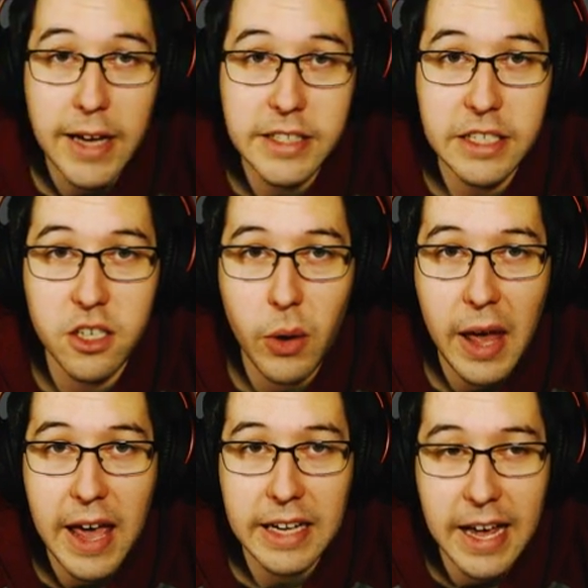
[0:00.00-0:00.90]
I did go
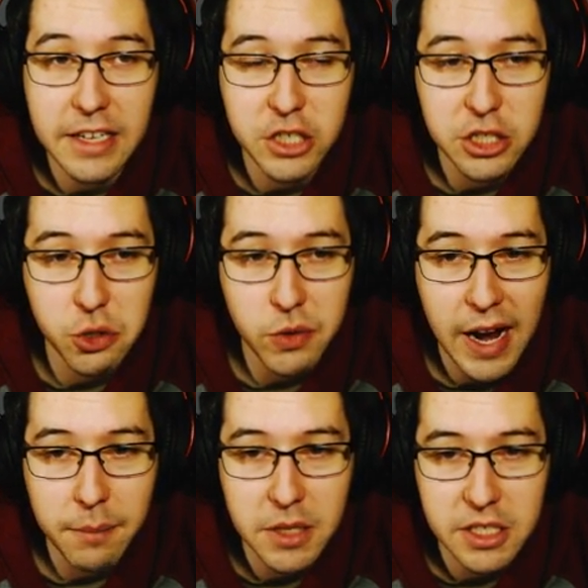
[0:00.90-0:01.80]
ahead and just
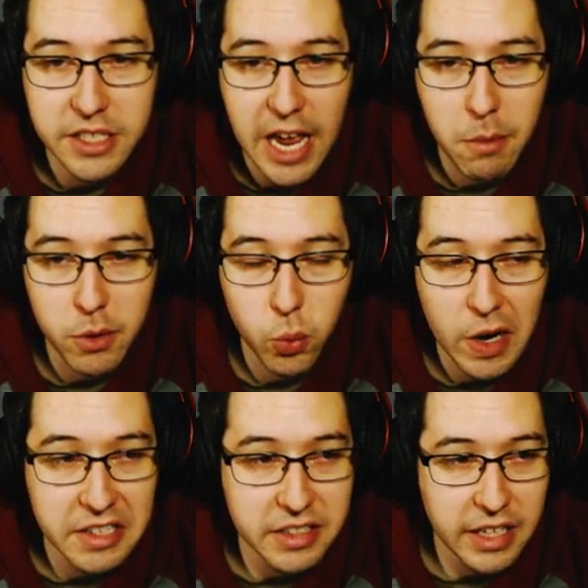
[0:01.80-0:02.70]
grab the salmon
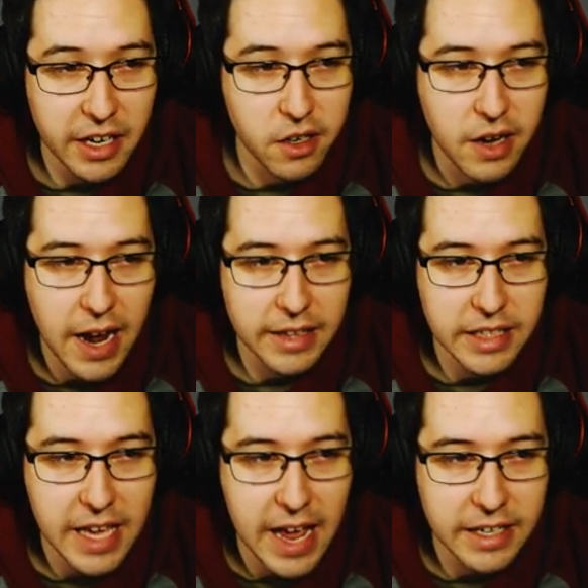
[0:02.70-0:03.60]
right there at
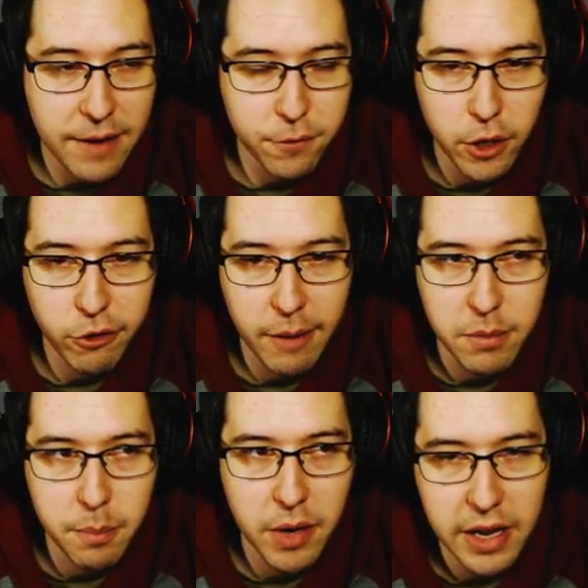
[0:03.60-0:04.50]
the end after I grabbed
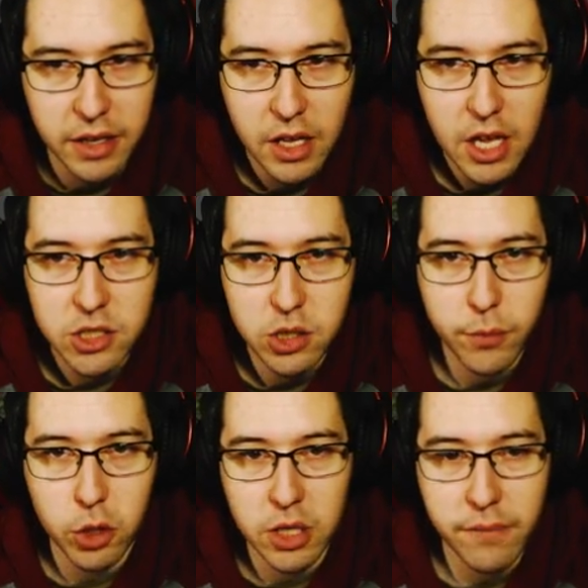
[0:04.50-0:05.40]
the pike. So if
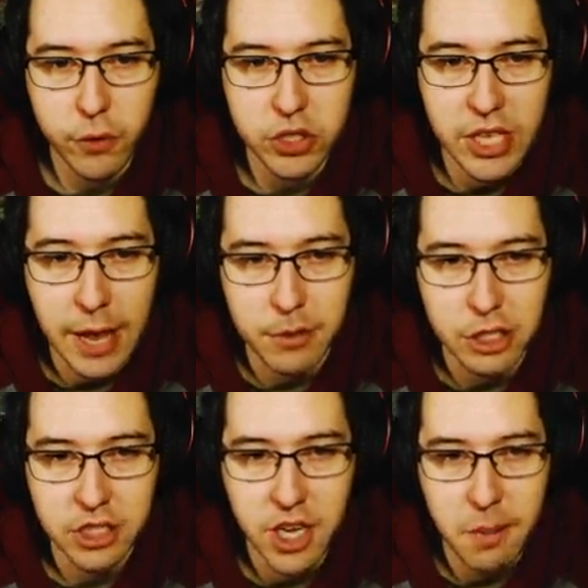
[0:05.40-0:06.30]
you're looking for salmon,
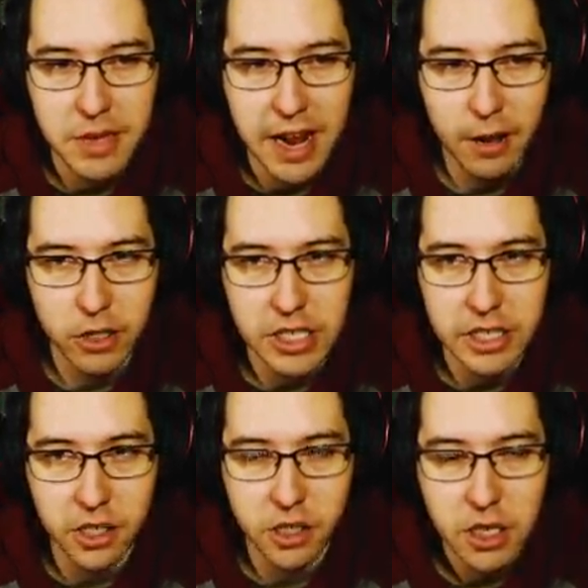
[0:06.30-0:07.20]
just come down
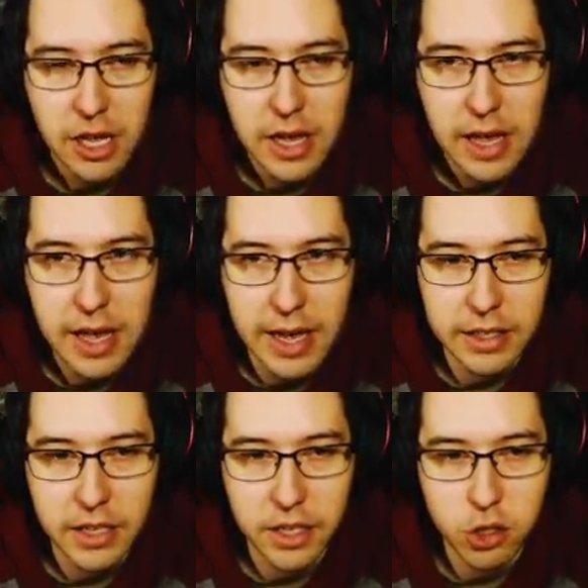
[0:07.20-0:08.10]
here
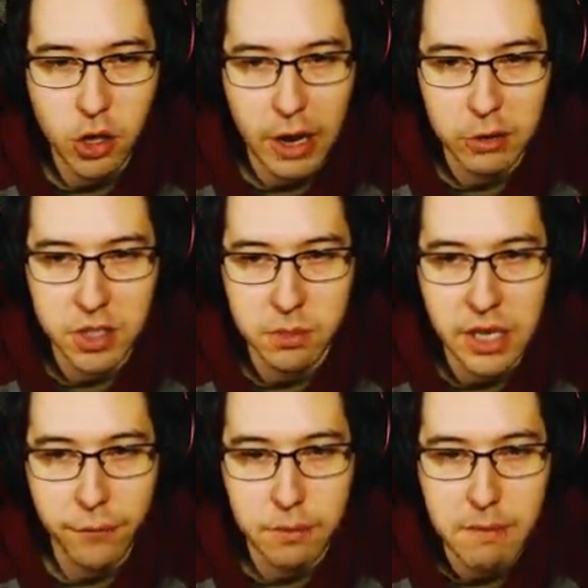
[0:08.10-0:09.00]
and uh, try out some
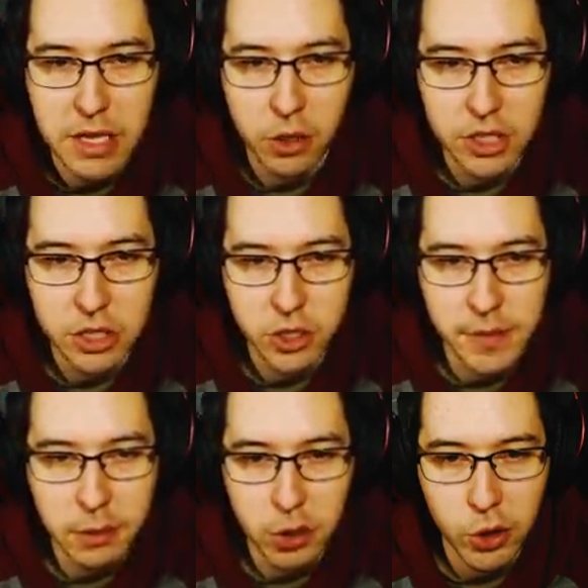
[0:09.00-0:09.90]
different minnows and you should be
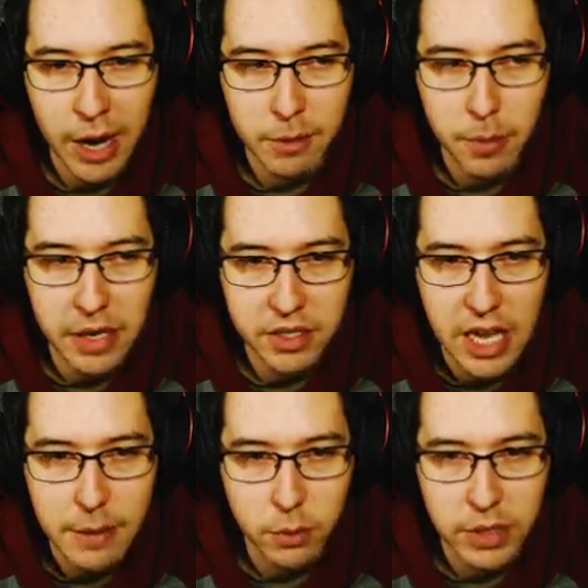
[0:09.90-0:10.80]
able to grab the pink
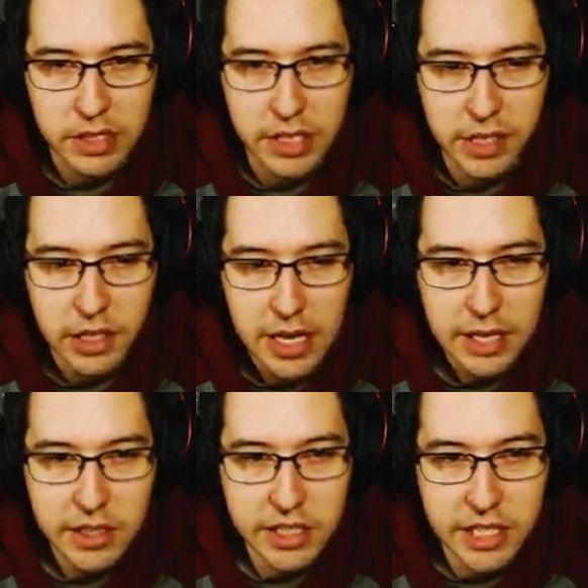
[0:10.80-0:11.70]
salmon right there.
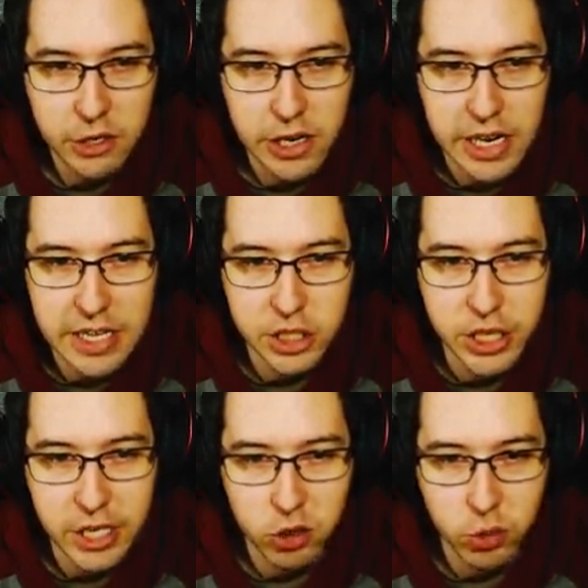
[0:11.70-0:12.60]
This area in
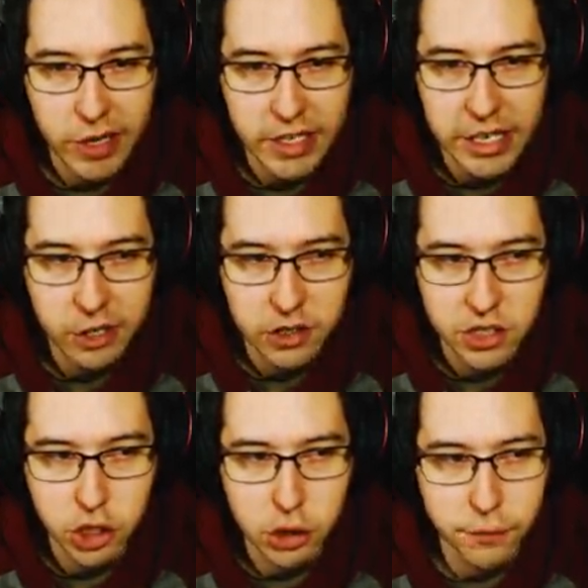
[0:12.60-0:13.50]
general right here is
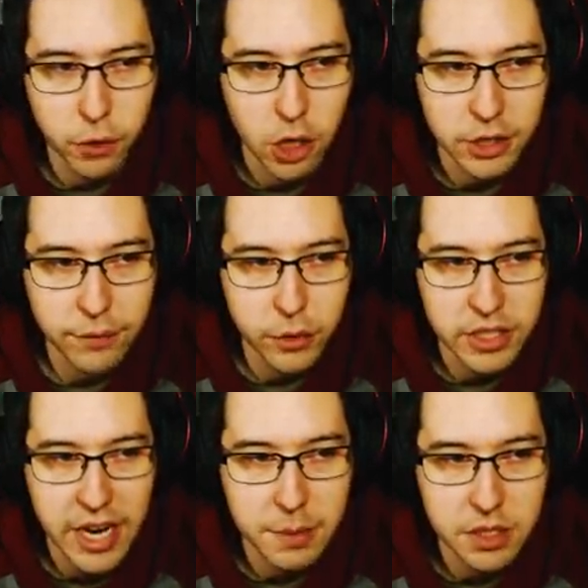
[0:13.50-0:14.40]
good for all different
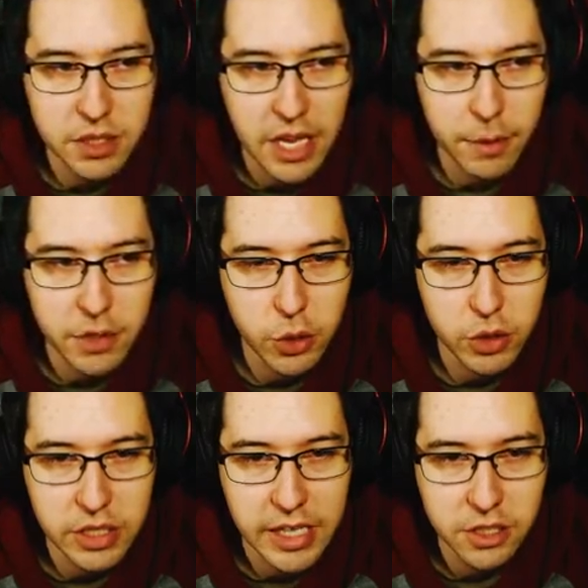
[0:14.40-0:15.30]
types of salmon. You
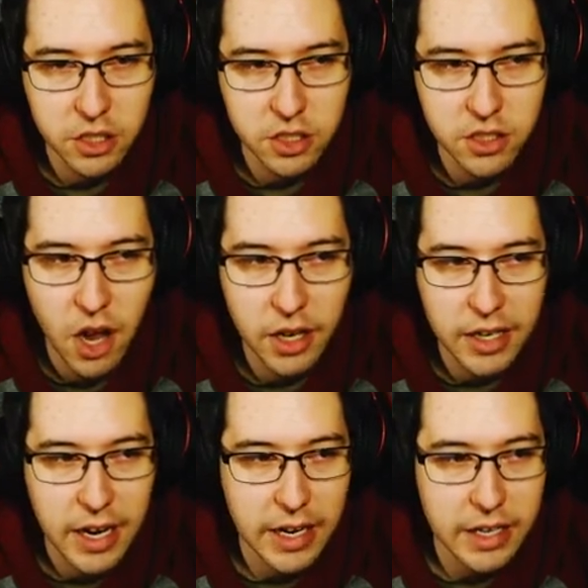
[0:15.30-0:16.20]
can catch the
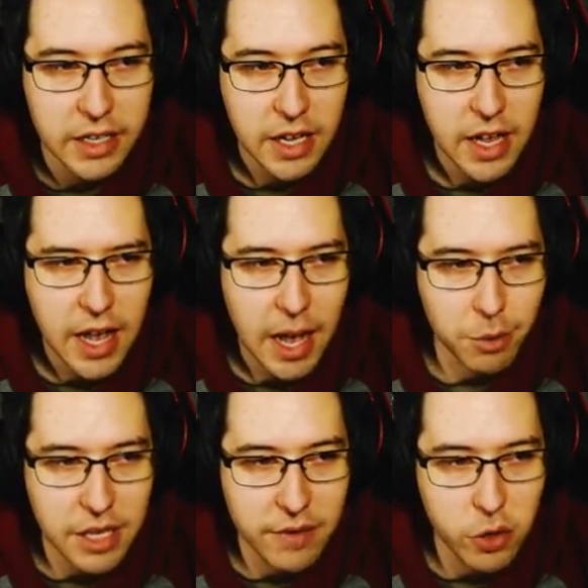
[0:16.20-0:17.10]
sockeye, I
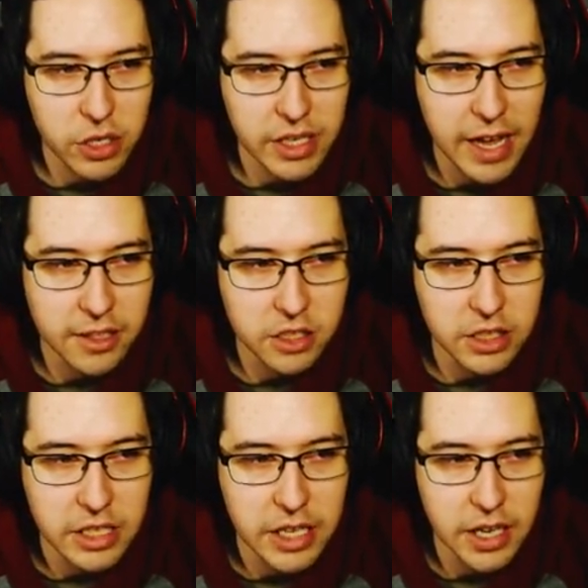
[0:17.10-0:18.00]
believe you can catch
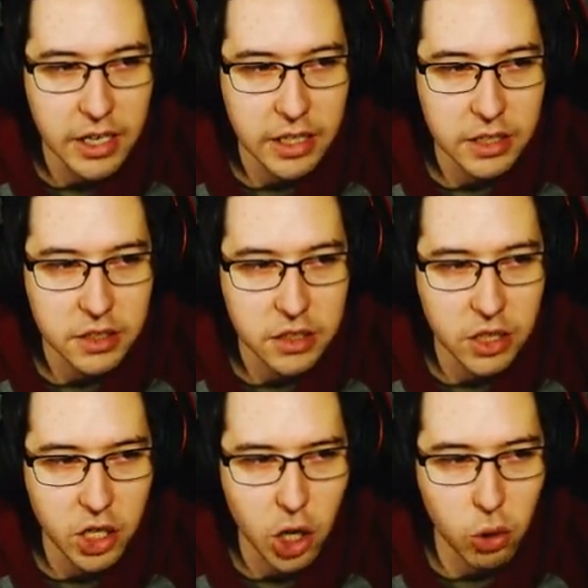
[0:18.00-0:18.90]
the uh, the
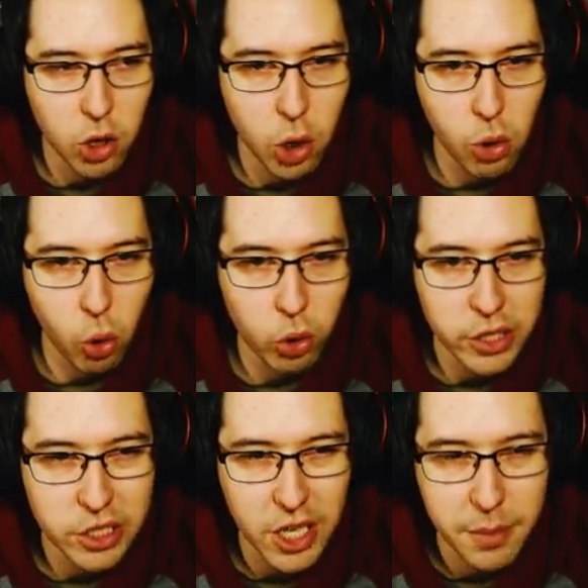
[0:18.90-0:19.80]
coho or the
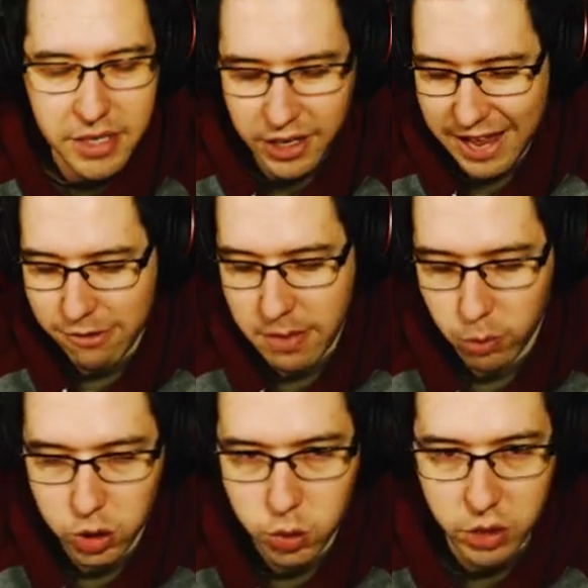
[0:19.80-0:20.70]
chum here. I can't remember
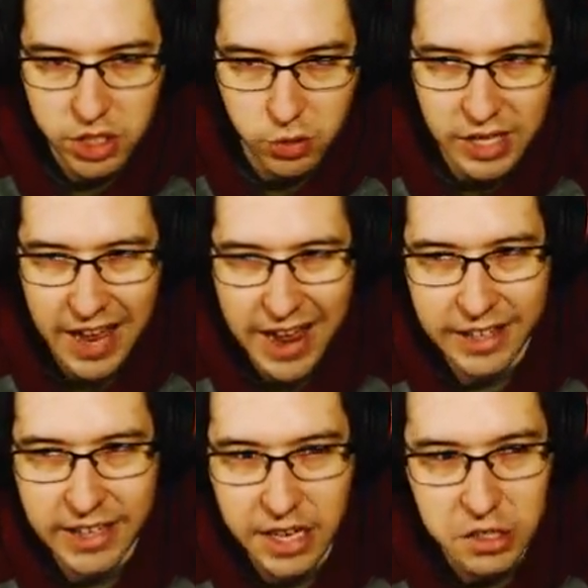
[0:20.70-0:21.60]
which one you can't
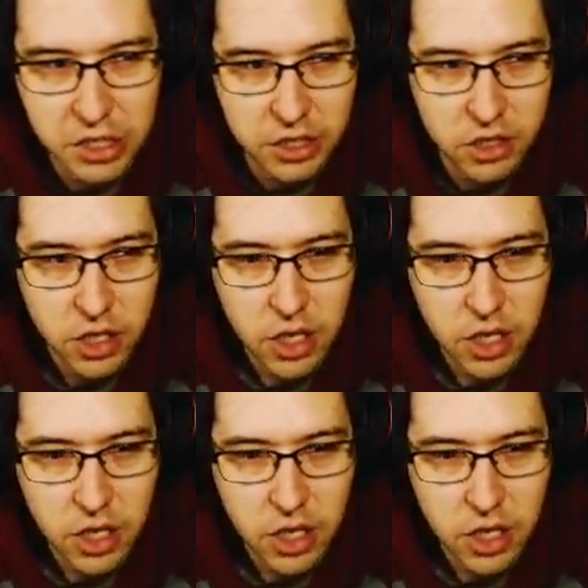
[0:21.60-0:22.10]
catch here.